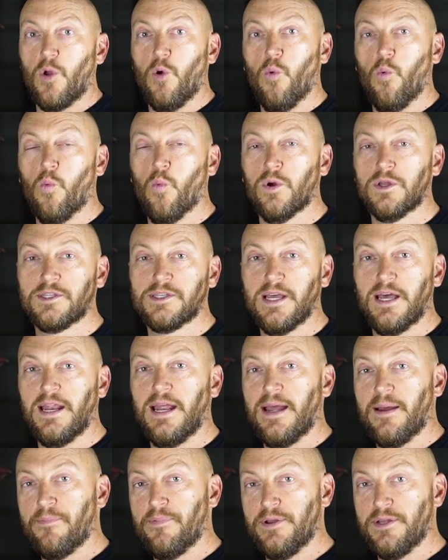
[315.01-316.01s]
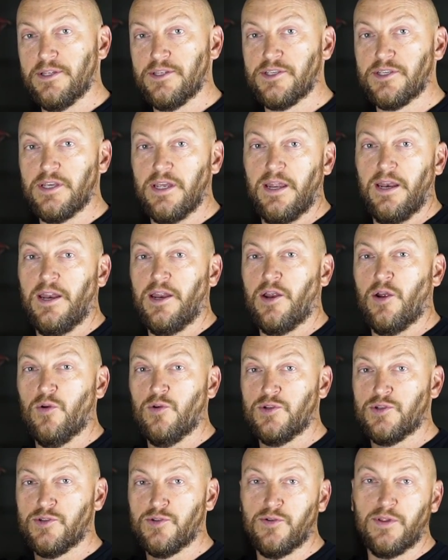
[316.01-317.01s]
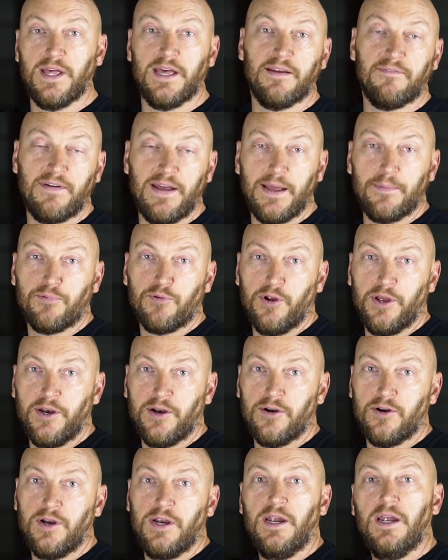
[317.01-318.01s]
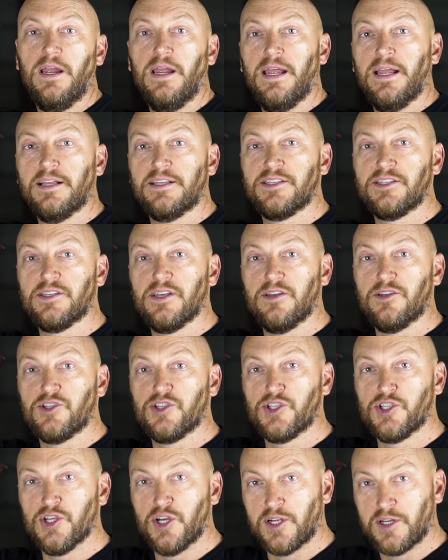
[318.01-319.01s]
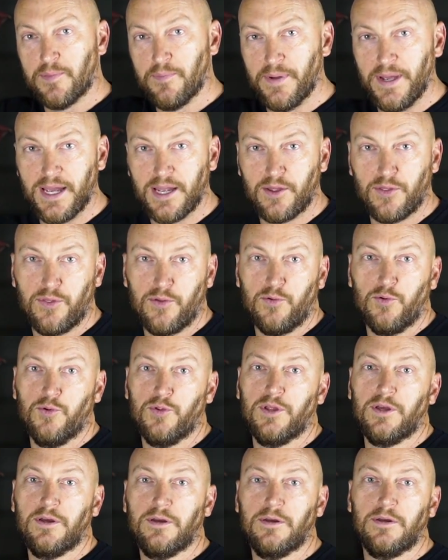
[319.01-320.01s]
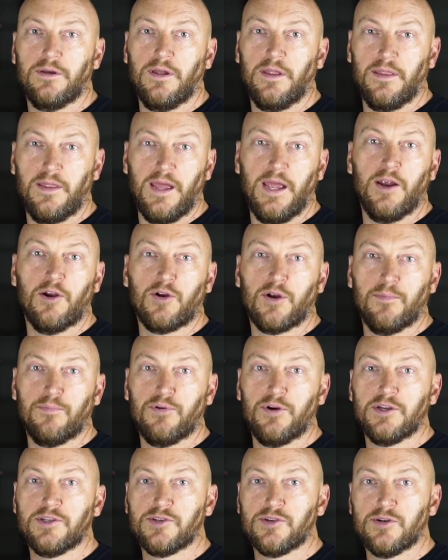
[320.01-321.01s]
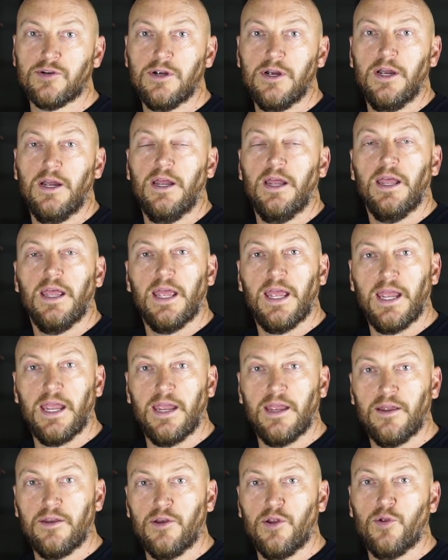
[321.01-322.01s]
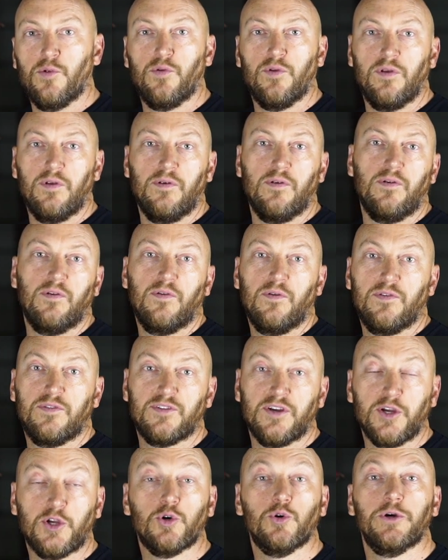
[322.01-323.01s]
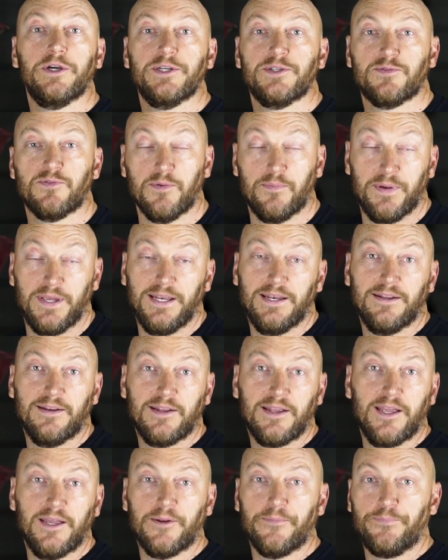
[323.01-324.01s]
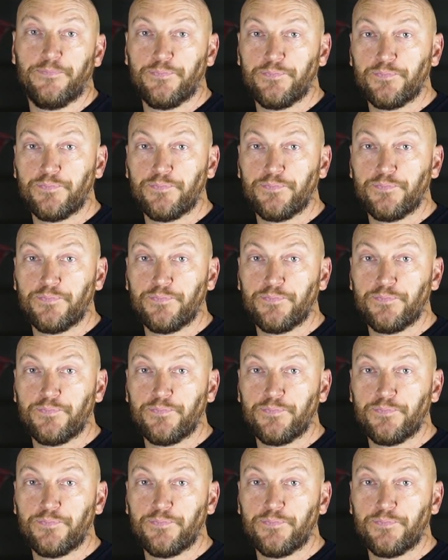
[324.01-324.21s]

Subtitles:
Once that happens and it goes through that evaporator, it's sucked back through the air compressor, and cycle is repeated again.